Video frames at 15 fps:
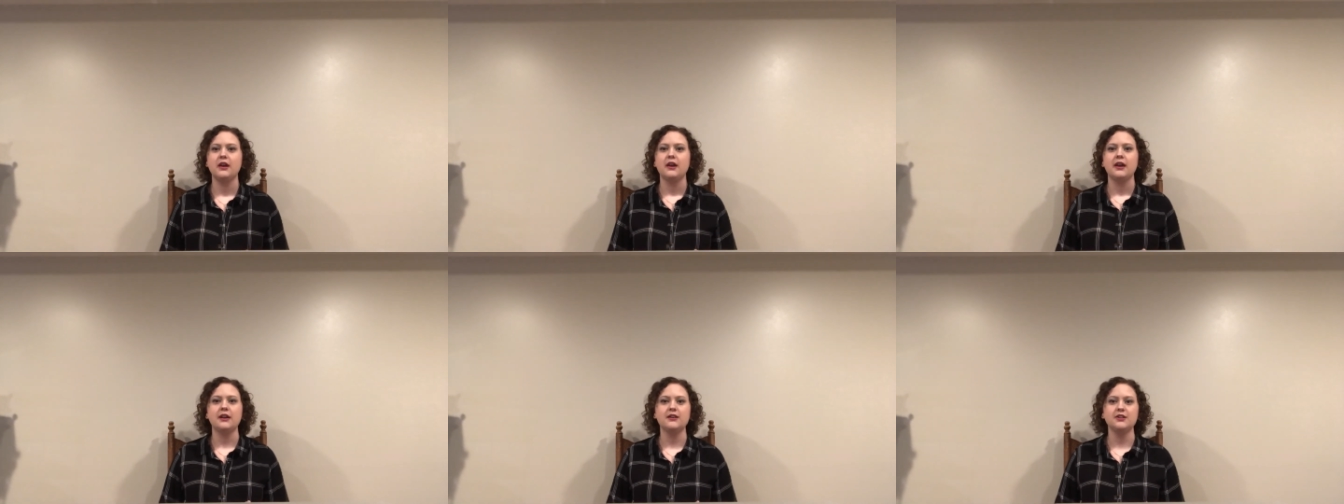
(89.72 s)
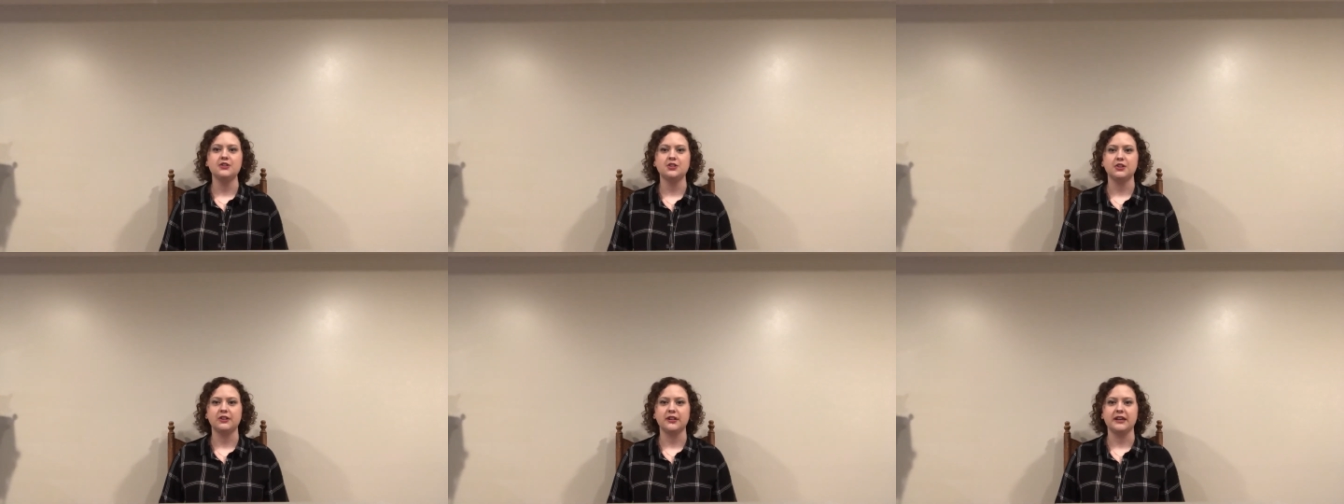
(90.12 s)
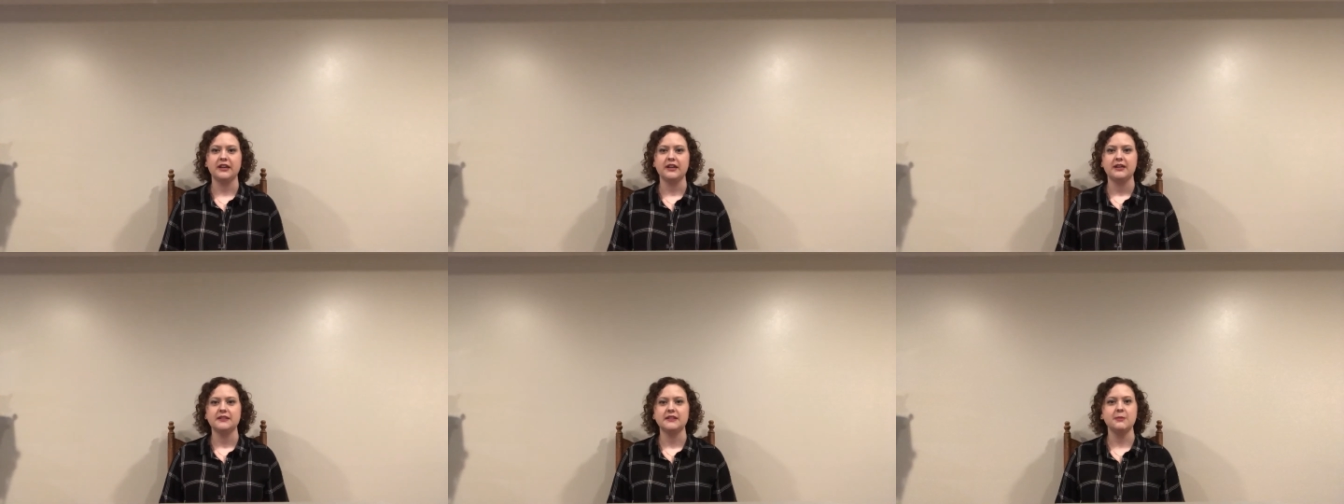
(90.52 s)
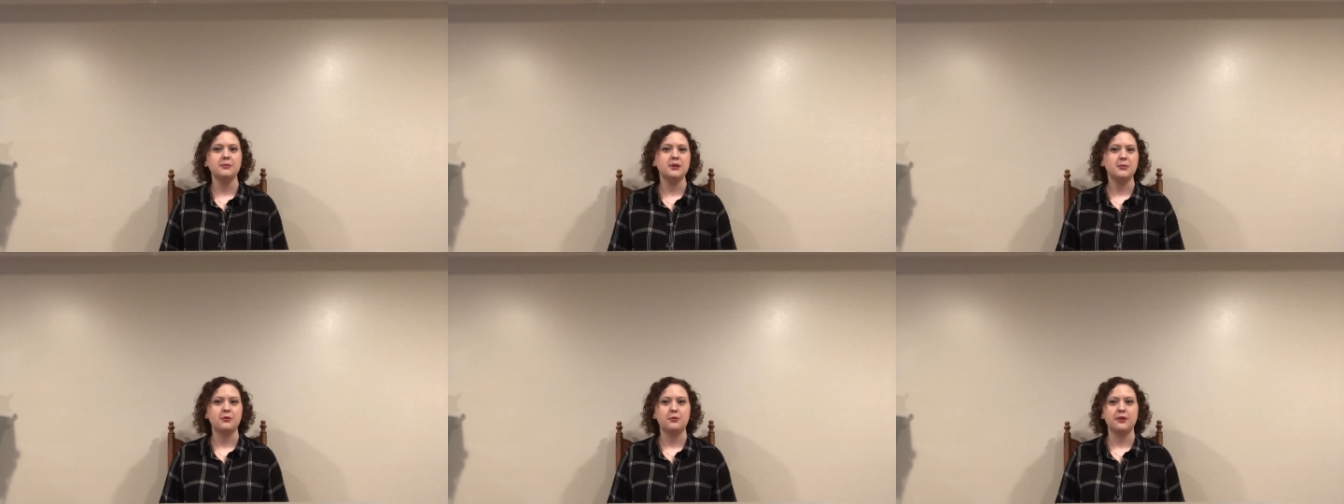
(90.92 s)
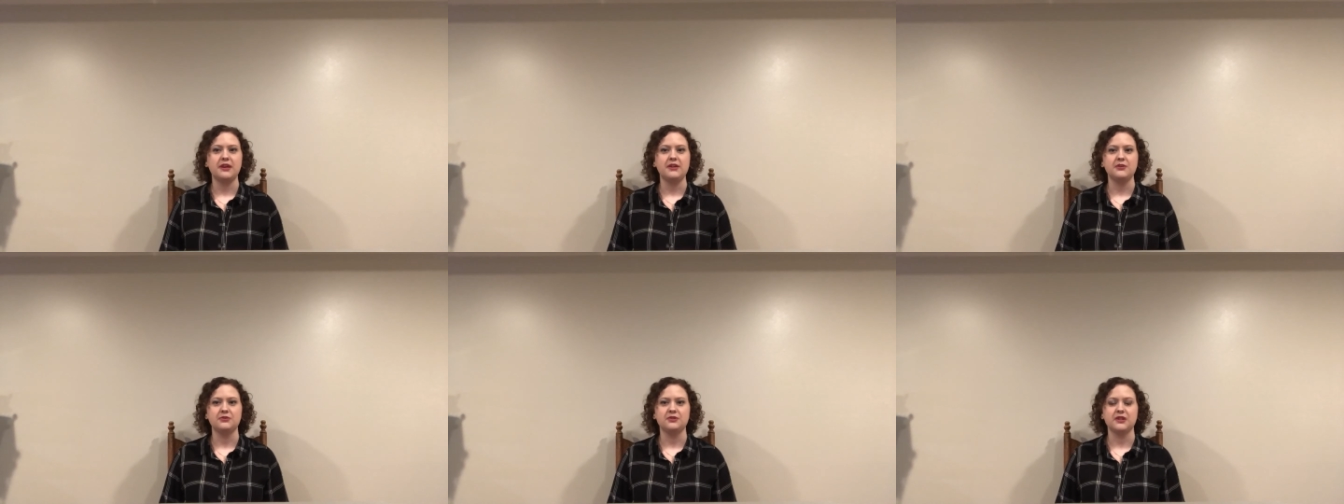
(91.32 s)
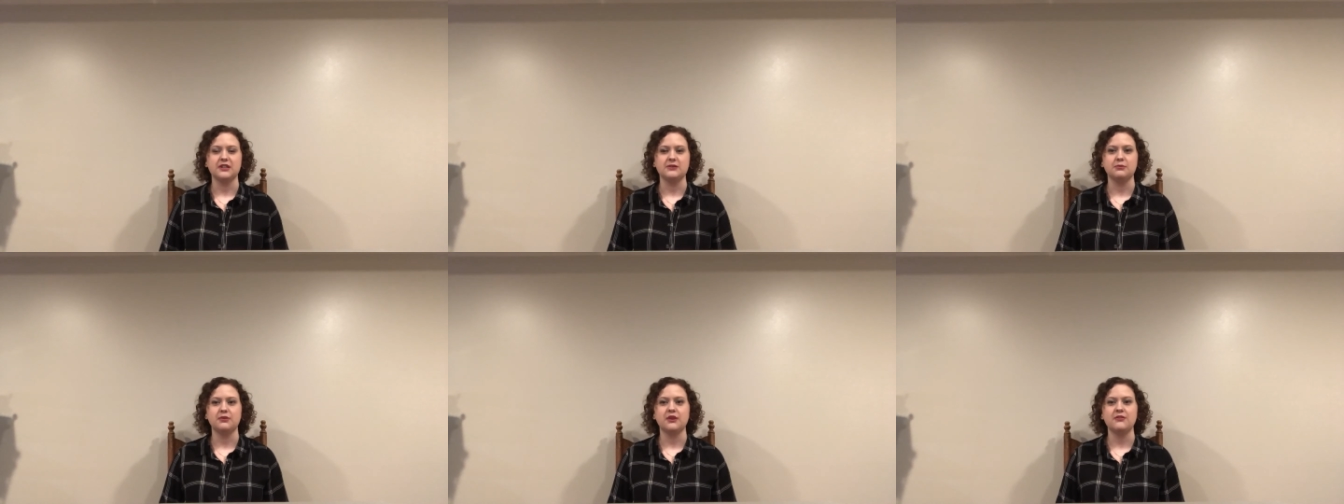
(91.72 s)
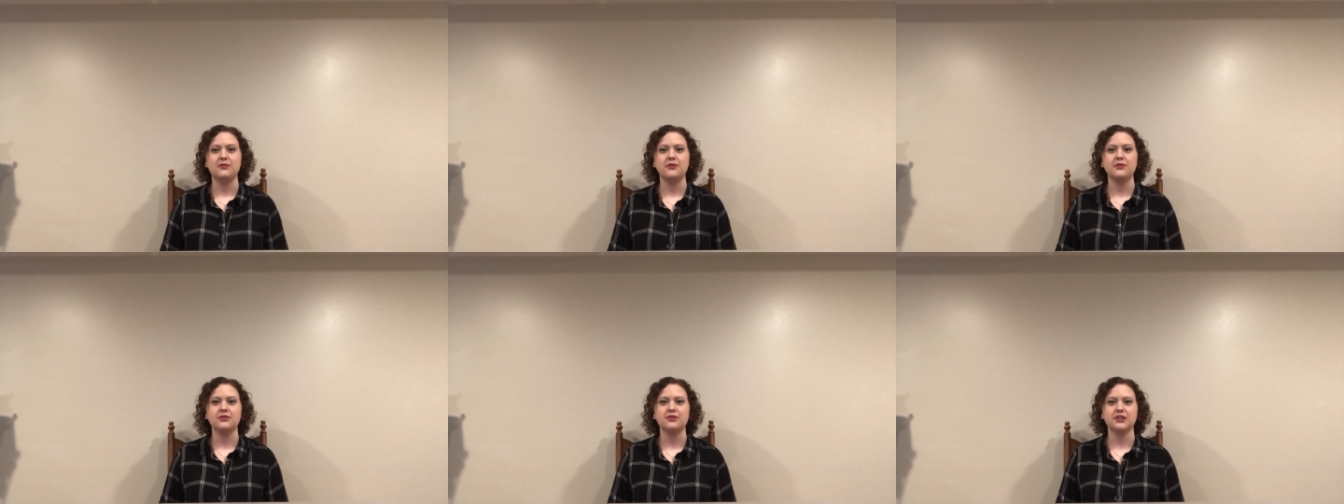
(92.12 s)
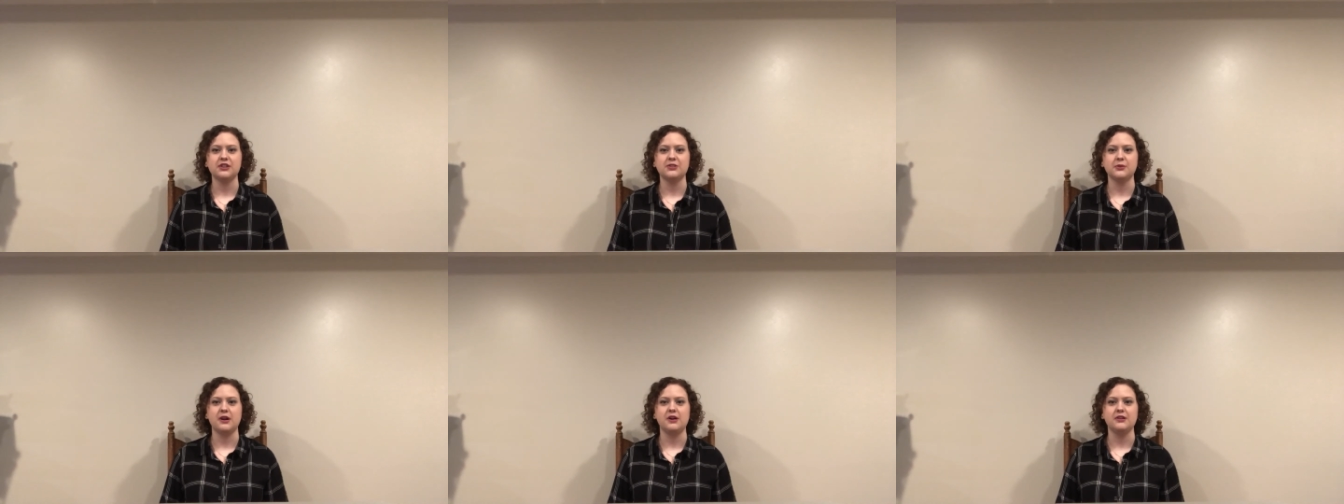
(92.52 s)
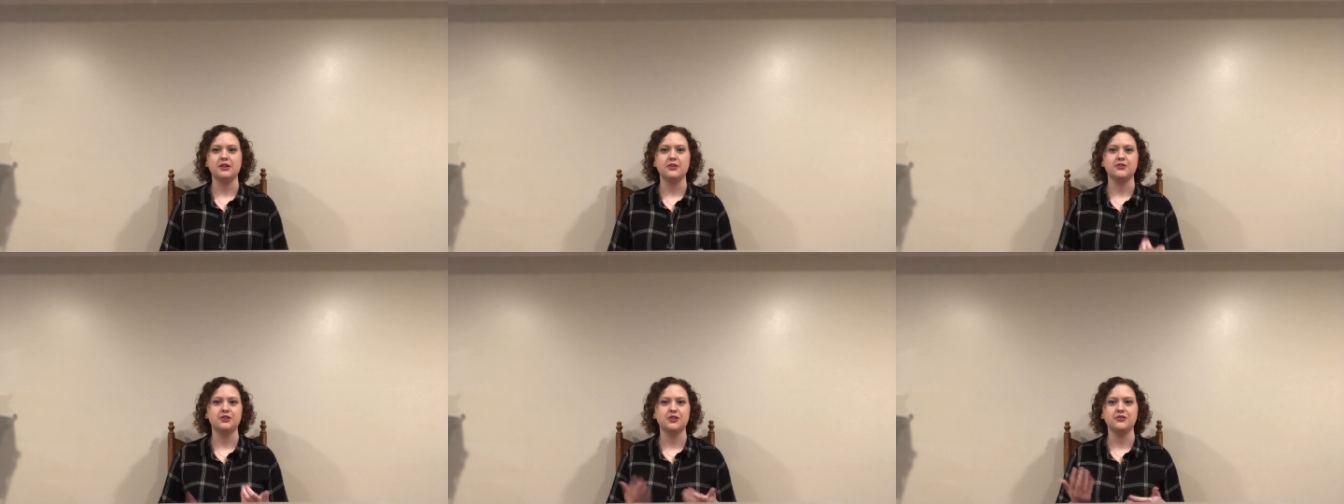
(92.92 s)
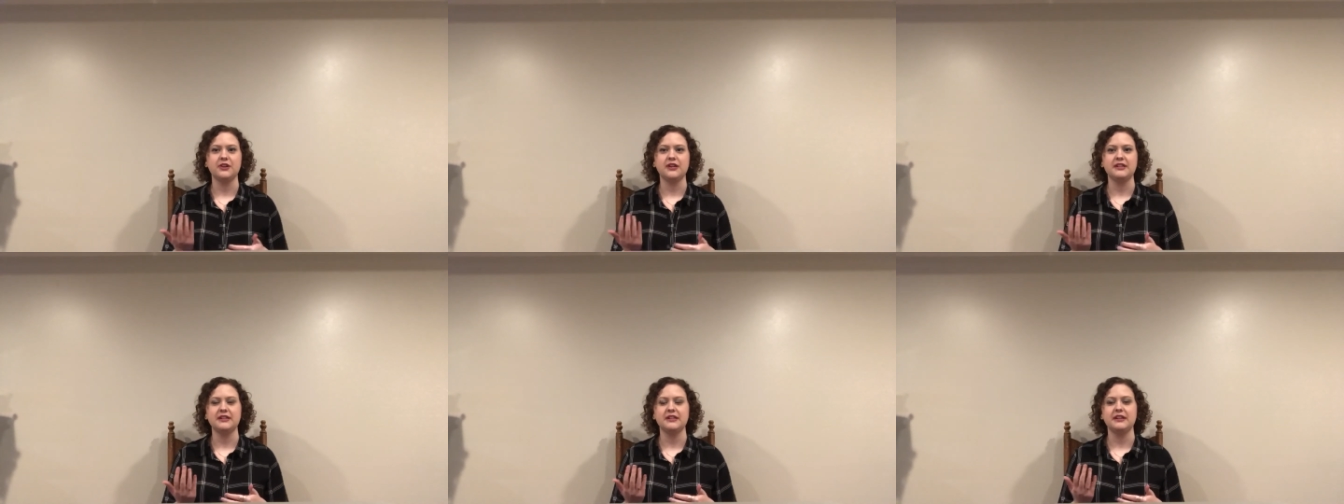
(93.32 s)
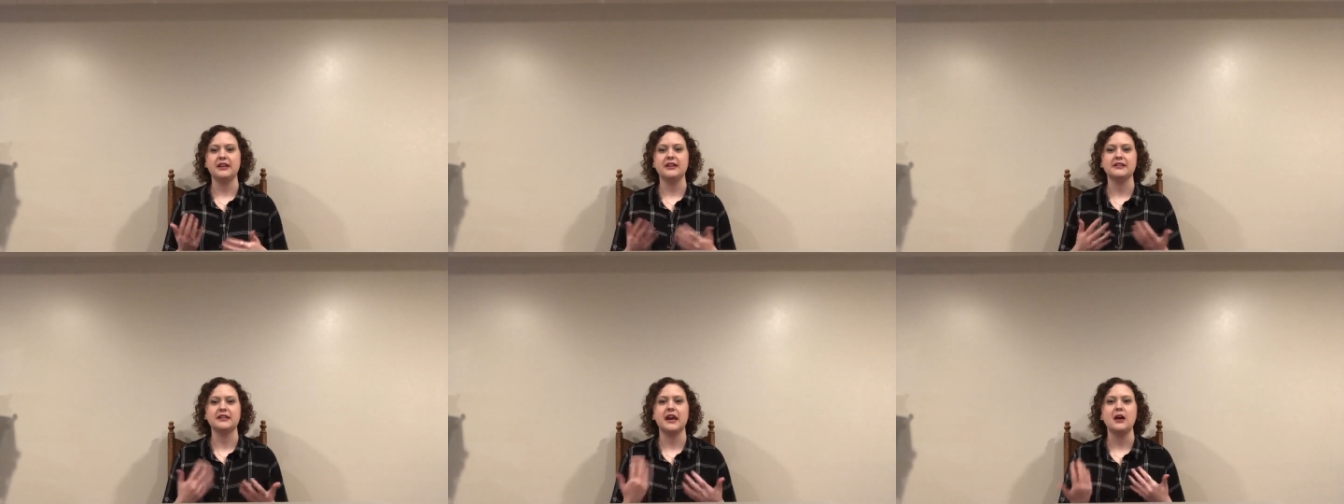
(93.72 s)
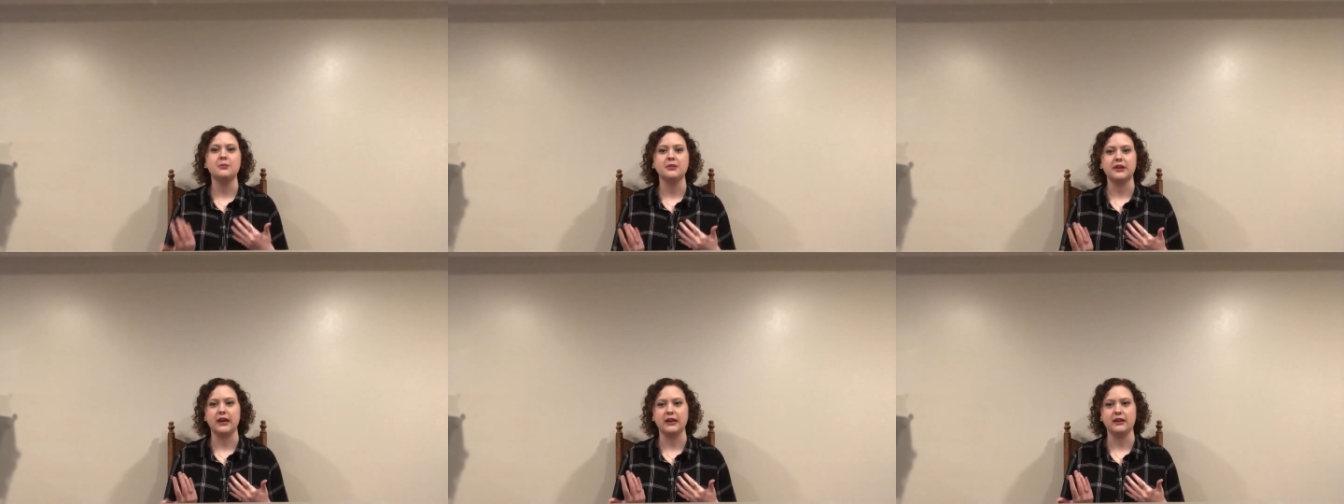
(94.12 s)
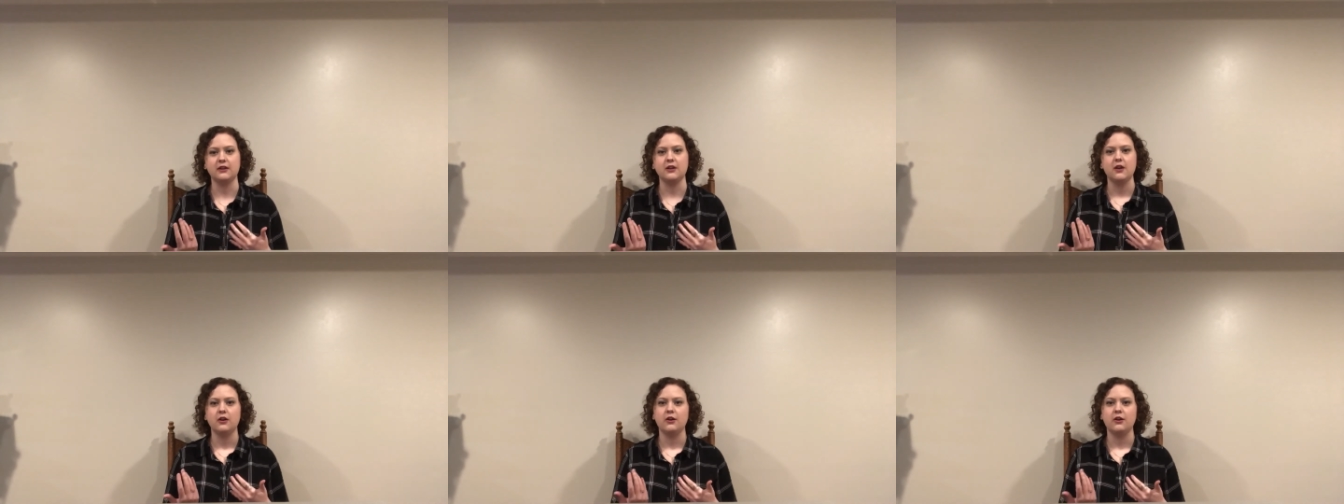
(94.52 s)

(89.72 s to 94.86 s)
Additionally, some people may use this when they feel their sexuality or gender identity is complicated